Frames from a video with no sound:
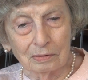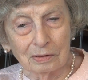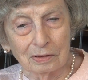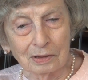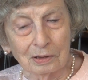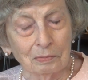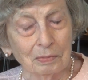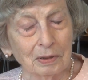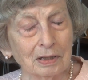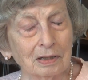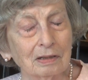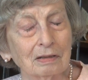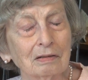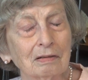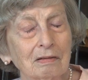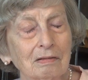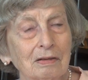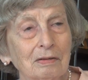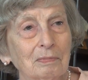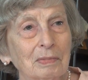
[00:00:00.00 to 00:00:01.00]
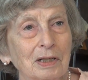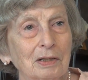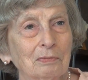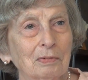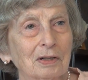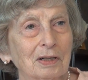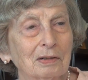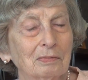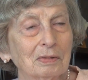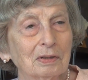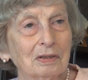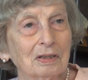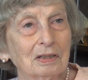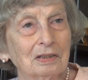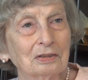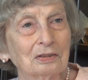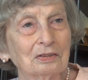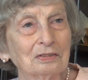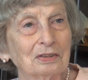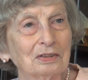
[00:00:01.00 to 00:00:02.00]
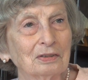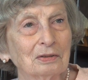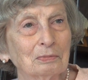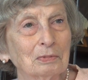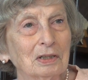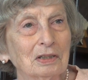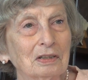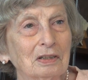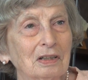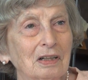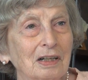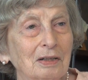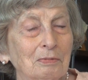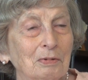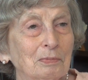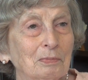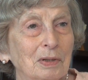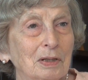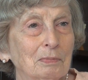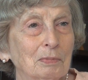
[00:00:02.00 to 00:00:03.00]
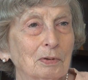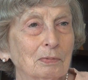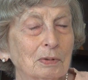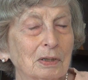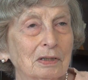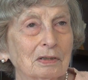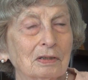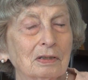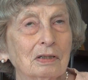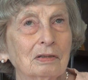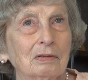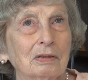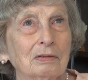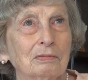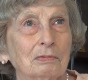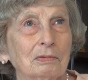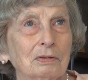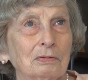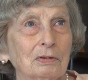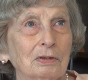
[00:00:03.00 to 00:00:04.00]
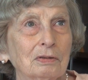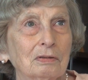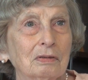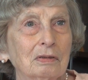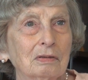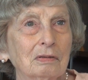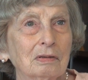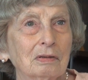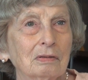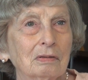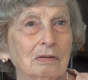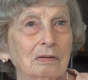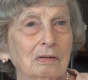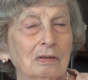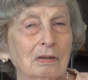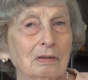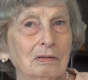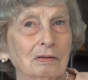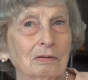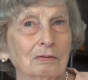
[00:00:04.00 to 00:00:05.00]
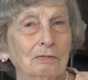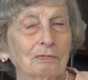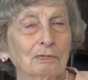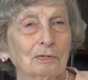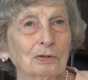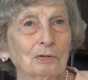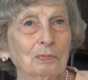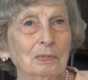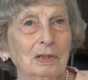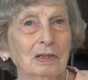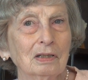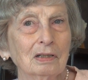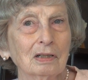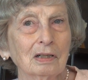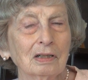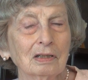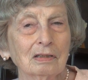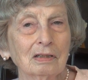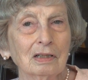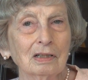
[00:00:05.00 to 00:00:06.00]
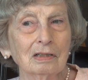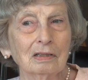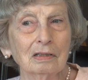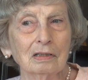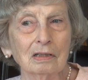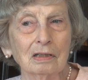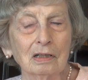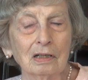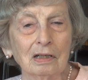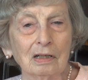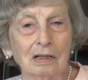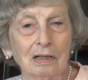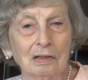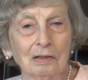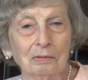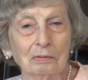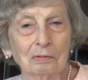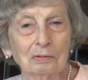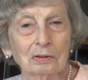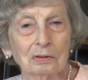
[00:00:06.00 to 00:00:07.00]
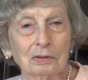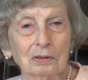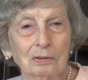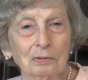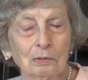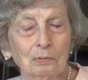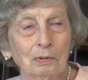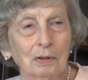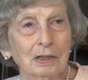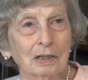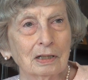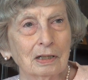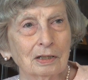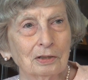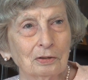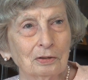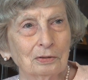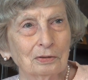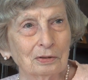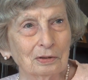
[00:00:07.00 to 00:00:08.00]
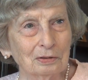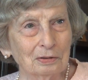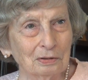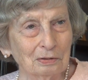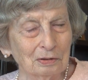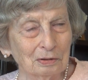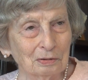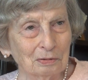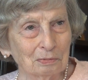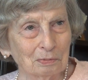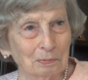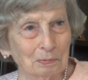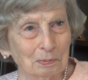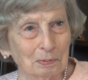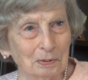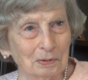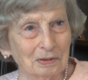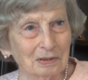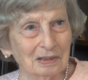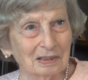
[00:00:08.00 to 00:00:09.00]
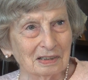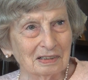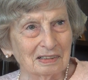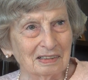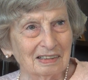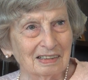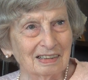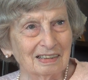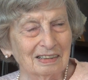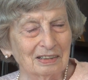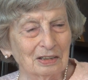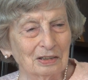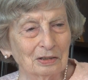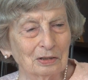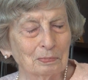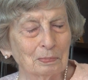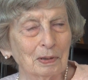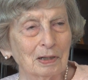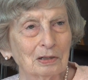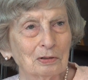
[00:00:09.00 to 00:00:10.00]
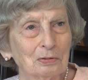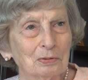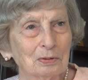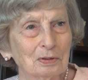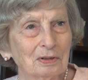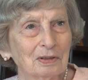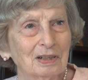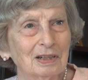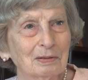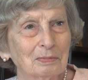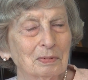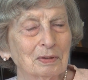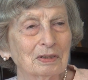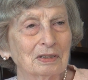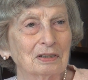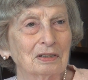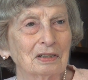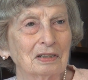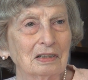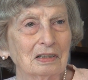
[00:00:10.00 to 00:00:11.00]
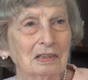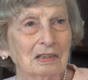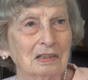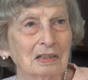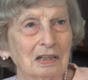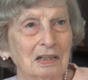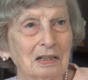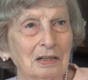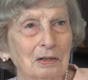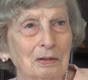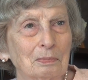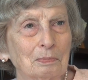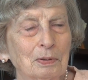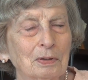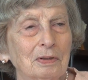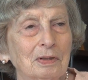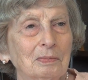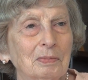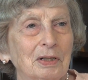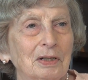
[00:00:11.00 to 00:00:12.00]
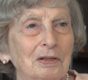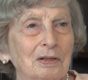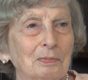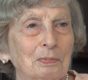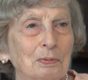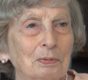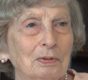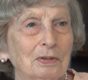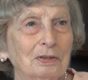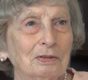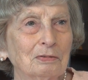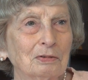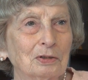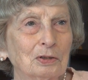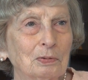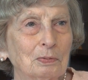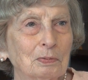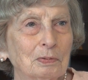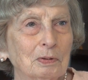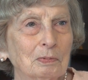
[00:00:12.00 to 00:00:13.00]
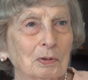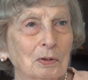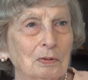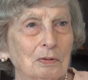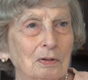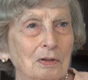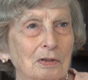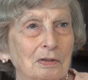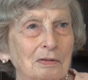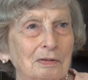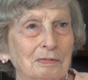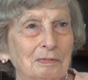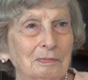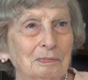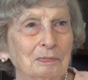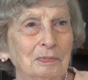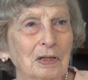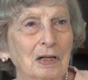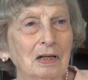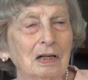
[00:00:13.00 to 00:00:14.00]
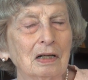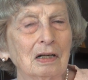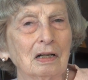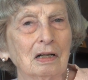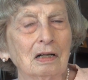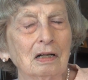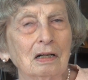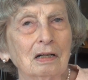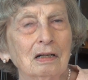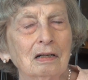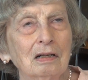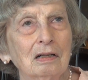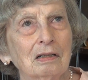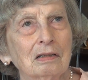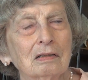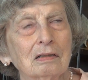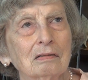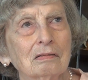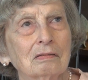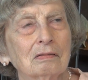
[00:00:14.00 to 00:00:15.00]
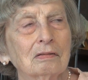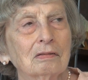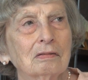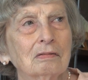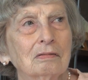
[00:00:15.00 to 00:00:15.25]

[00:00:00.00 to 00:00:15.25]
the committee made recommendations, and the one that I remember because it was the first meeting I attended was why can't you put on the depository library as the preliminary print of the Supreme Court, and the